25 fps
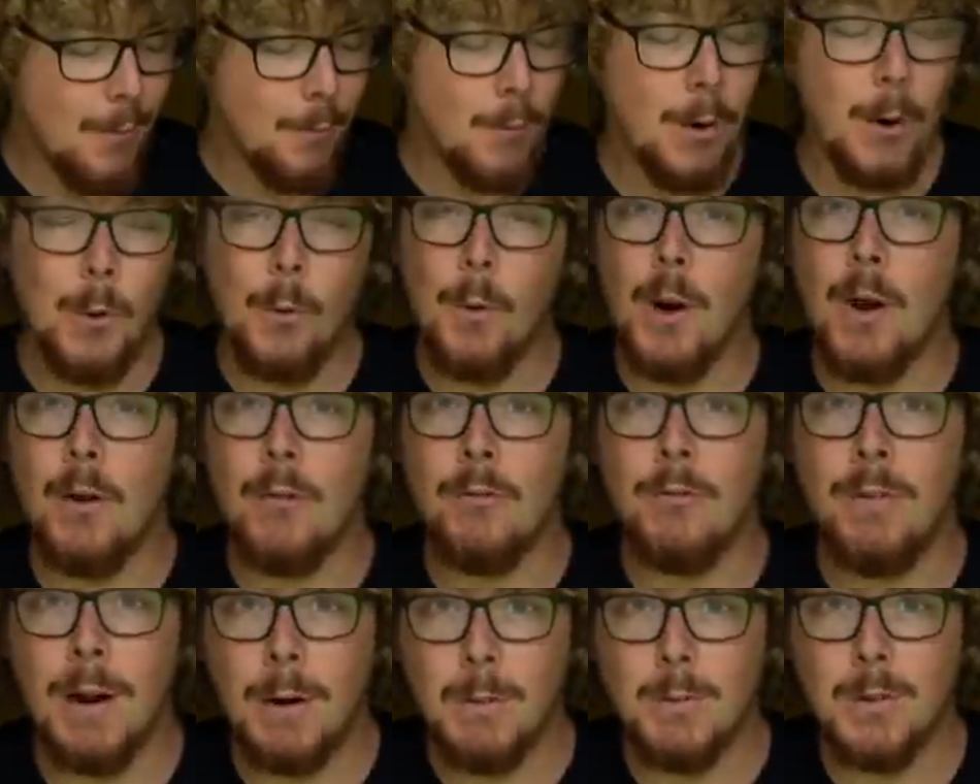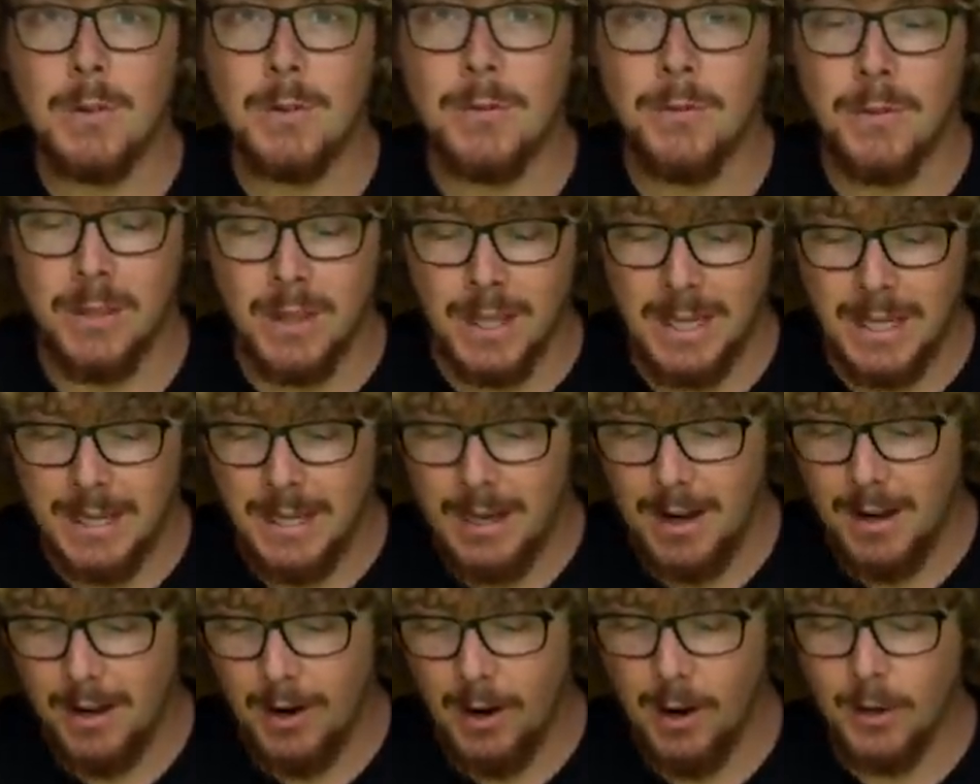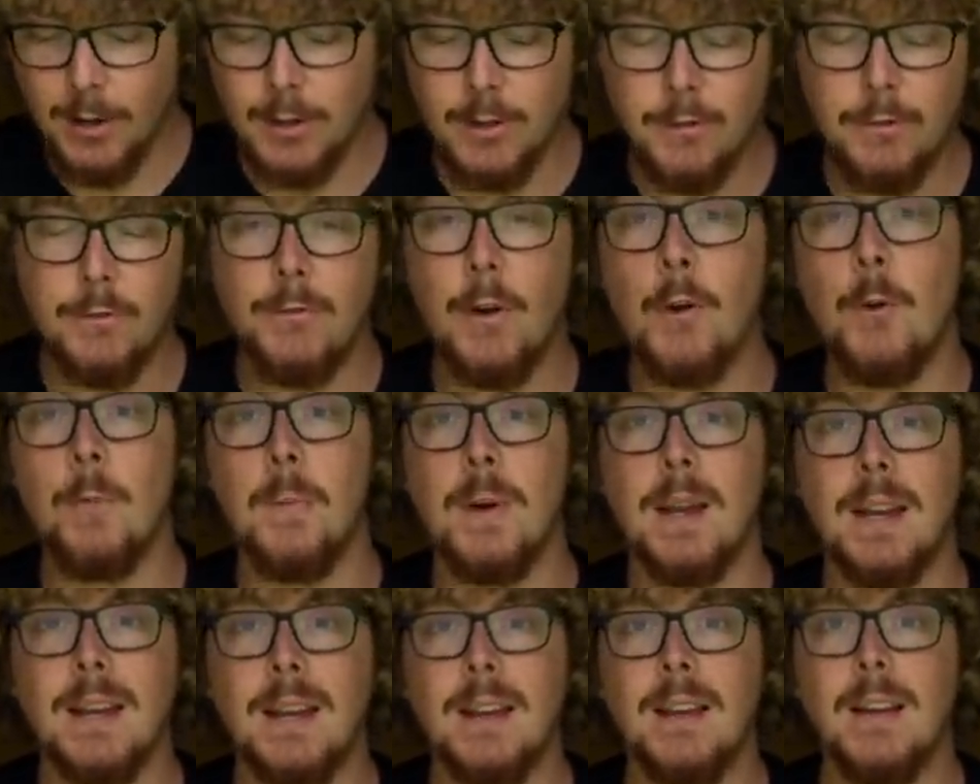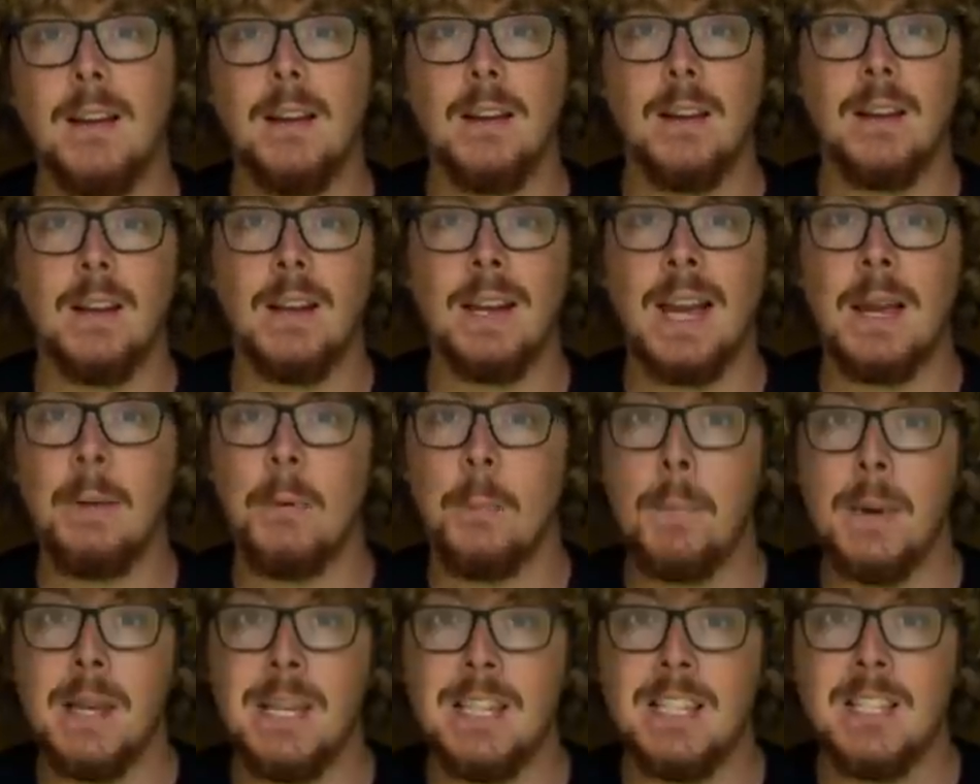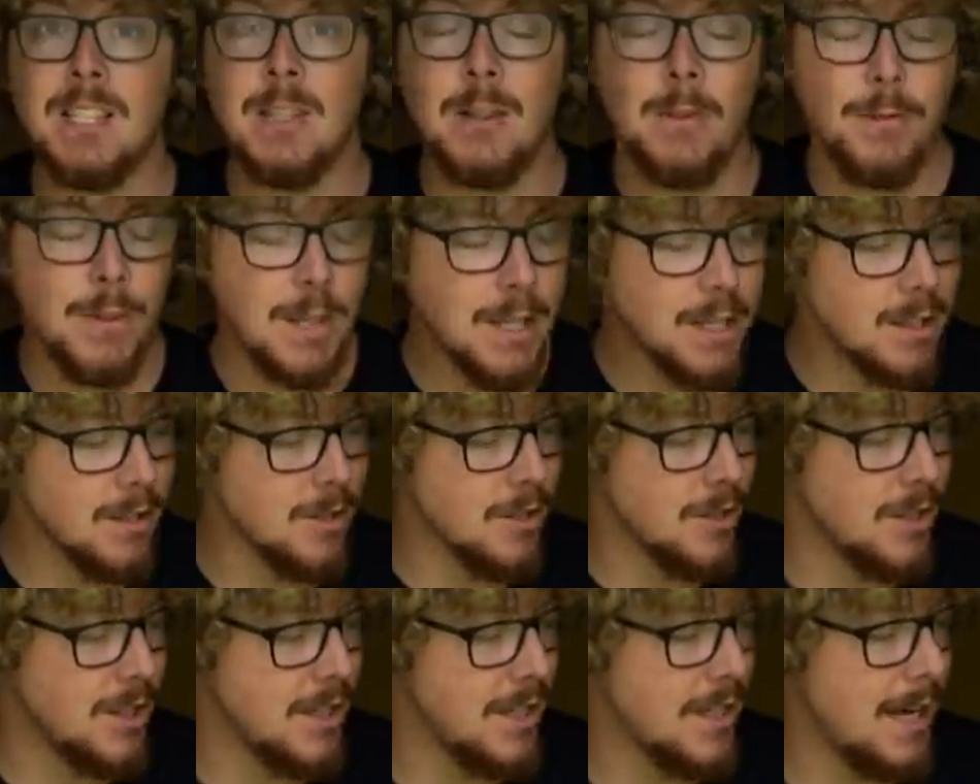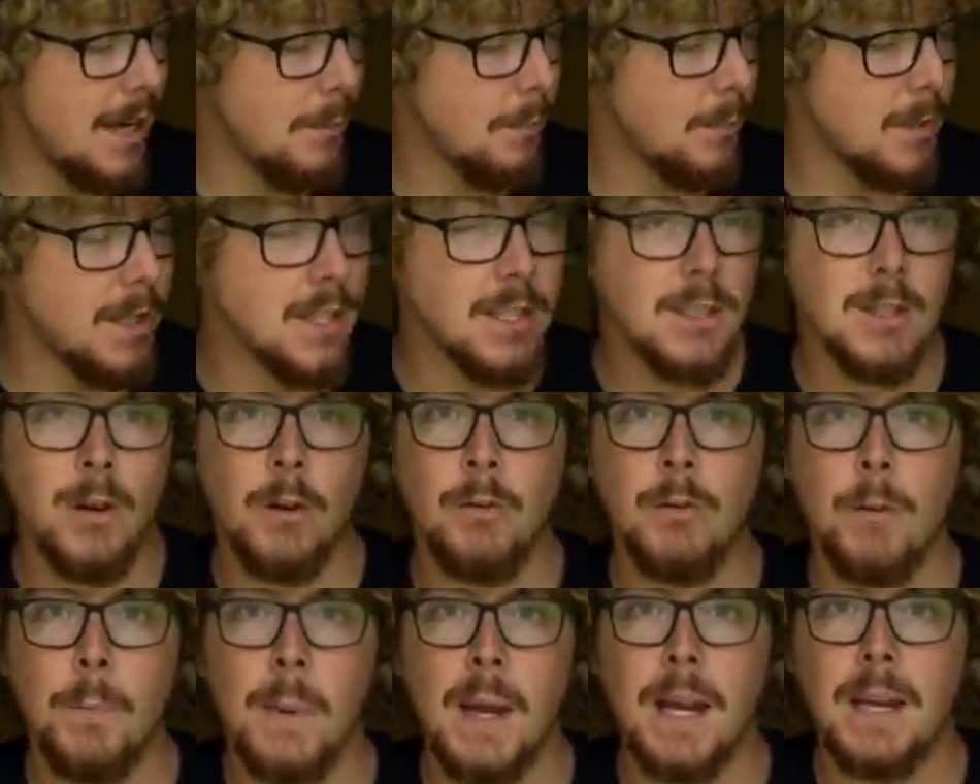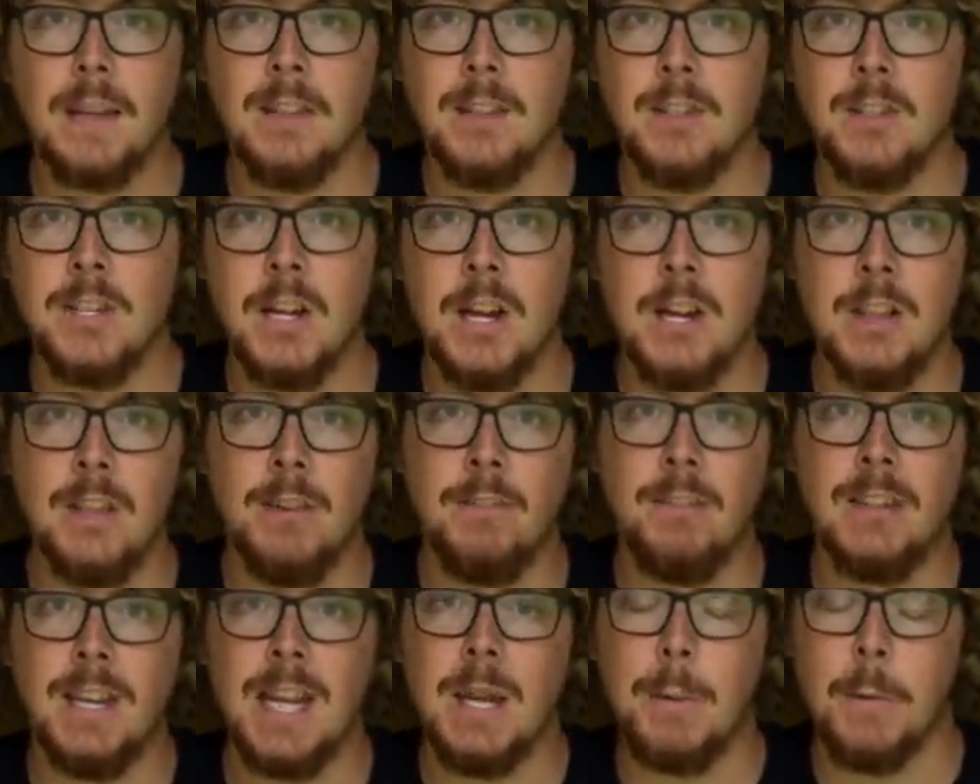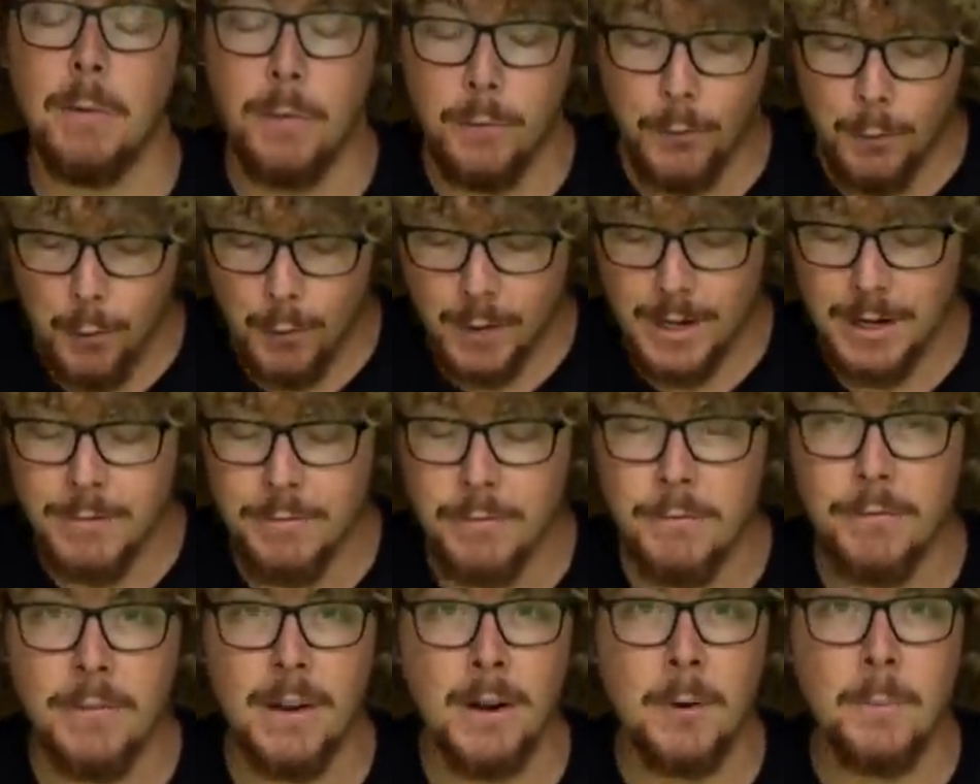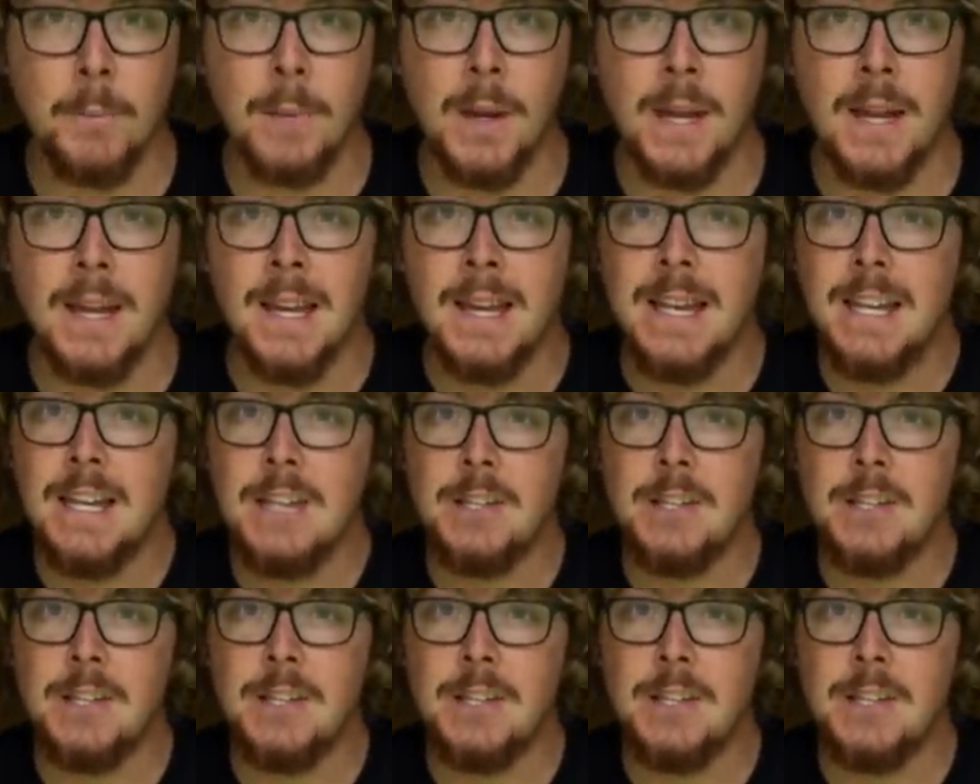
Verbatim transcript: will uh, vouch for the hydrophobic capabilities of this, because she nabbed this off the back of the chair the other day before I'd even filmed it.